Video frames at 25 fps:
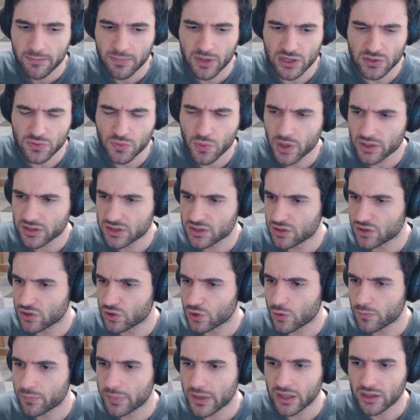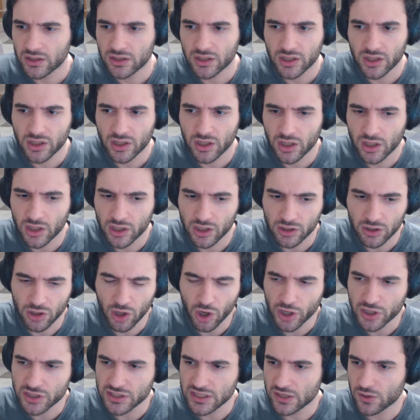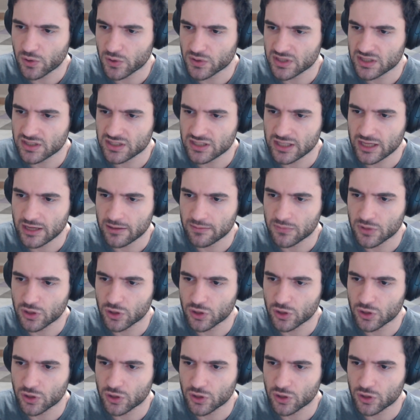because we want to build a large ecosystem.